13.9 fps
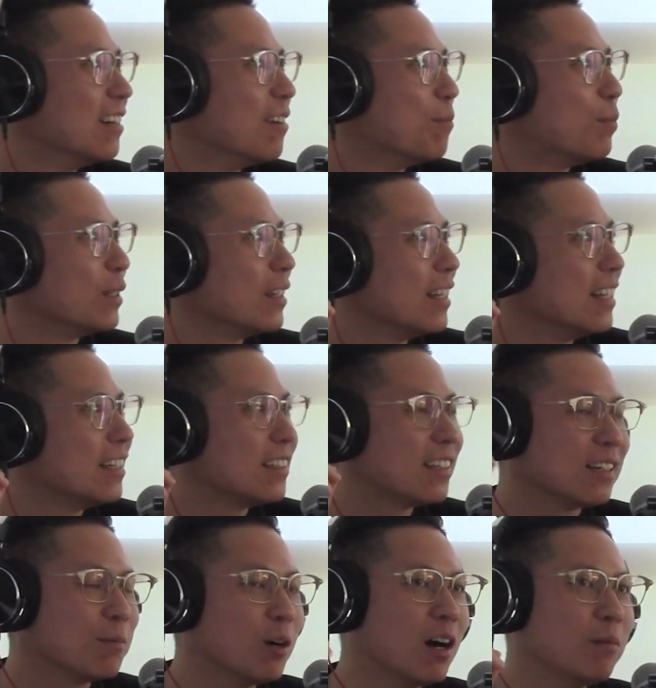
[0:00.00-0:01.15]
But like, think
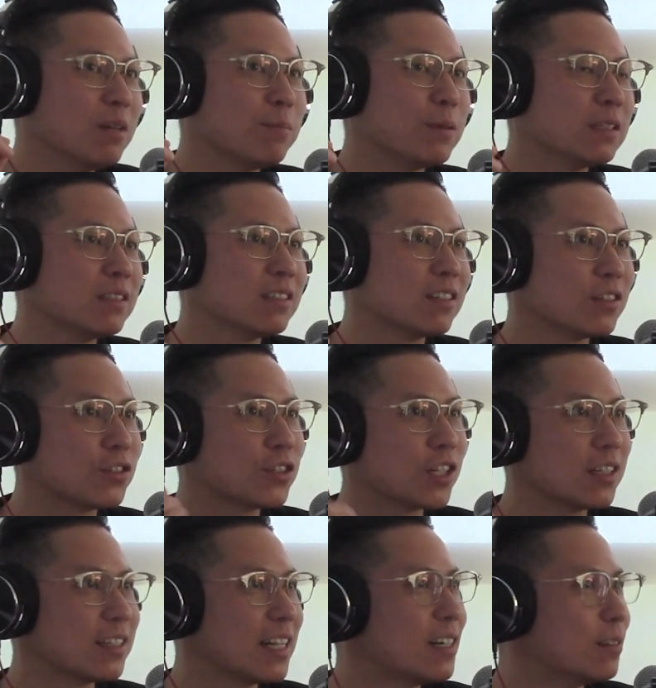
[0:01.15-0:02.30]
about how many businesses shut
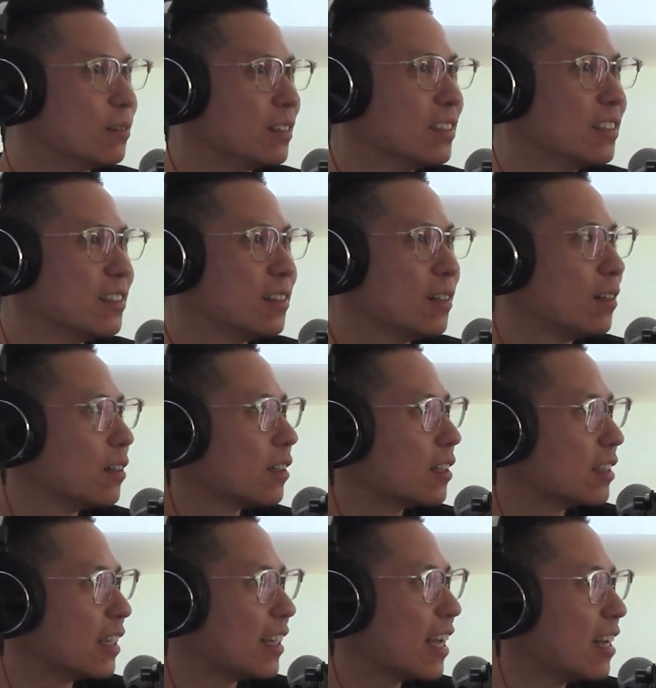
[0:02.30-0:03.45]
down because
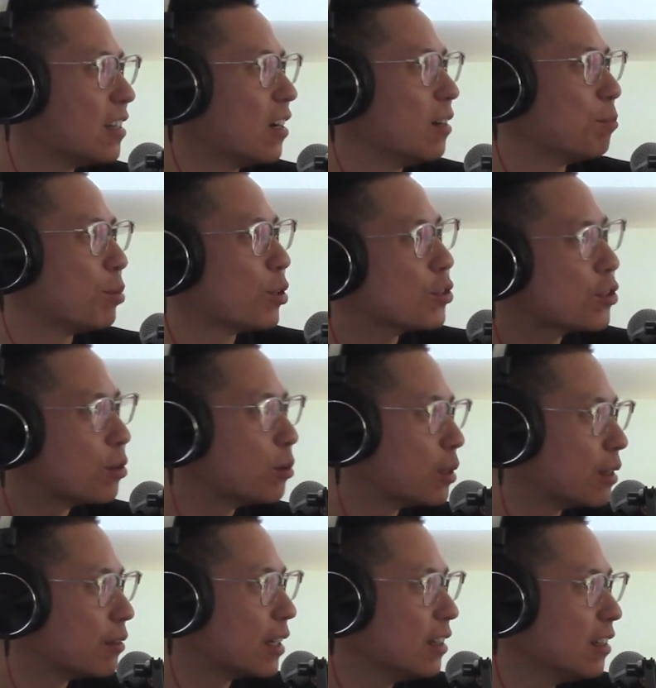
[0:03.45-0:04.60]
they cannot push through it,
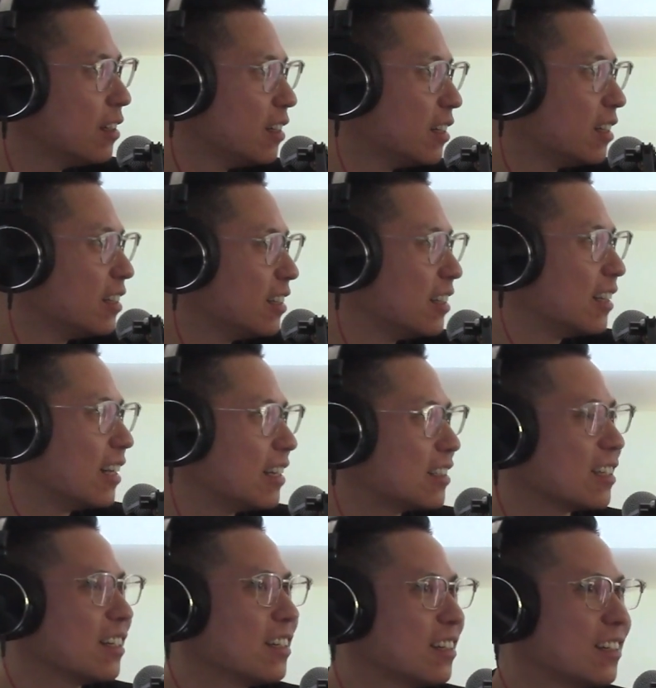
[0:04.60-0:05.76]
right? It's
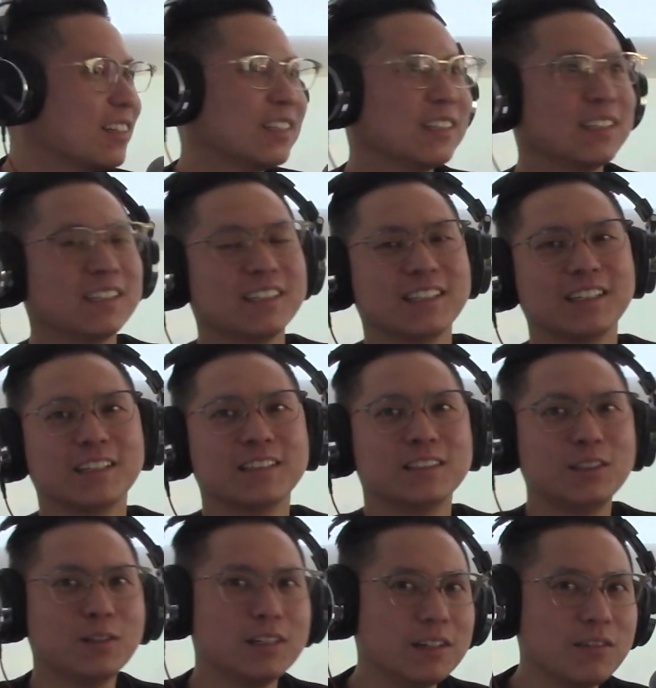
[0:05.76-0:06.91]
like,
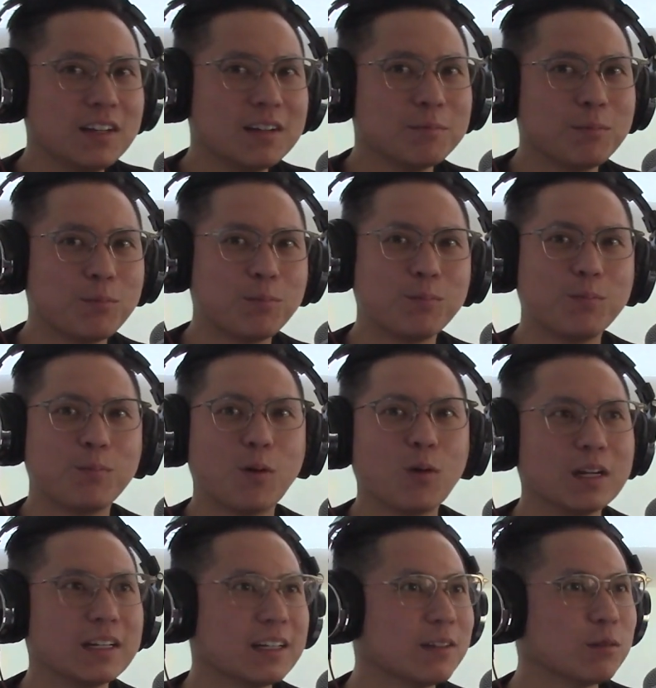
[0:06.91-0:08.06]
dude, even a
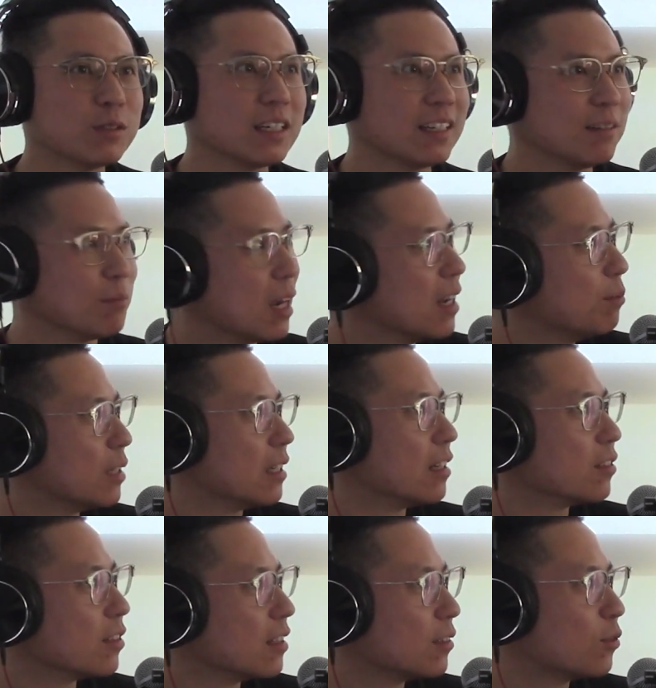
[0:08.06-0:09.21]
point, it was like in my brain, I was
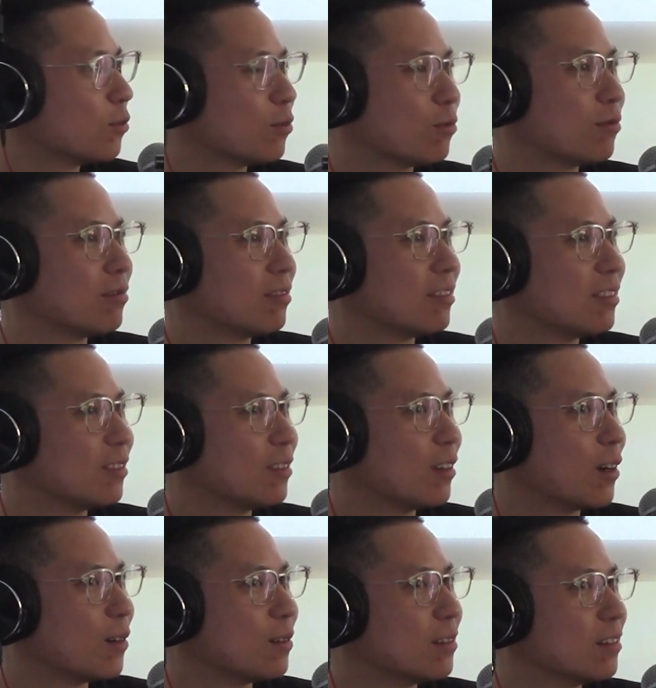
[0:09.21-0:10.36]
like,
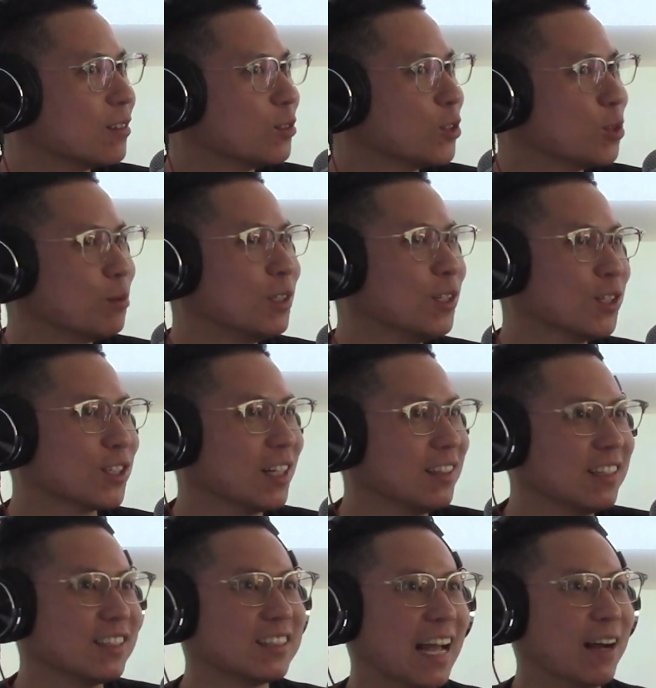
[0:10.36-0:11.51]
should we just shut
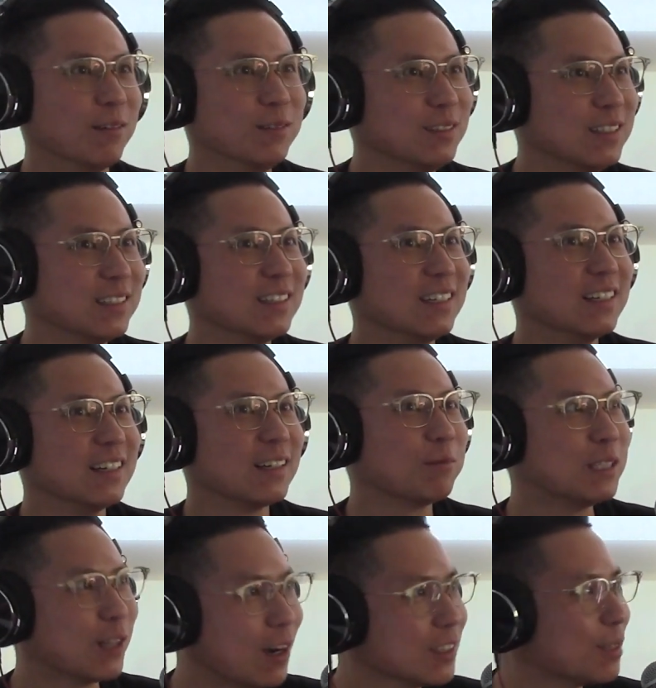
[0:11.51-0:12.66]
this down? Like, we
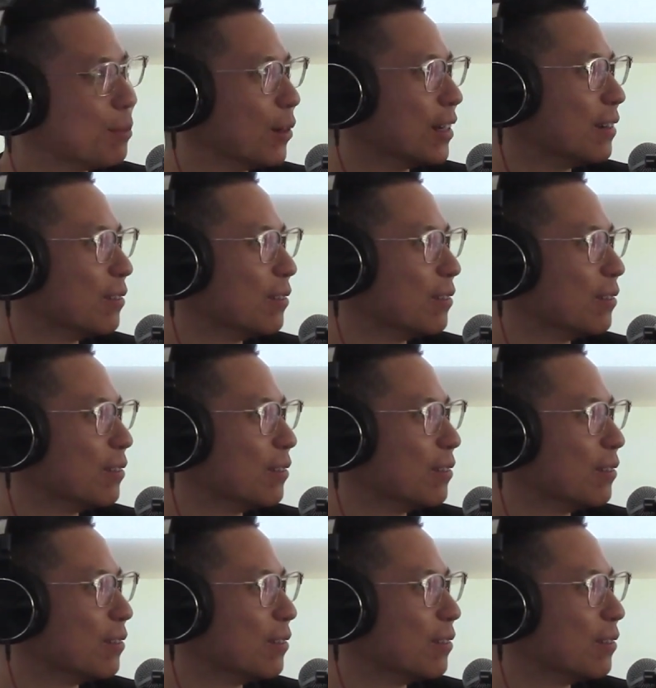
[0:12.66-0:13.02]
talked about it.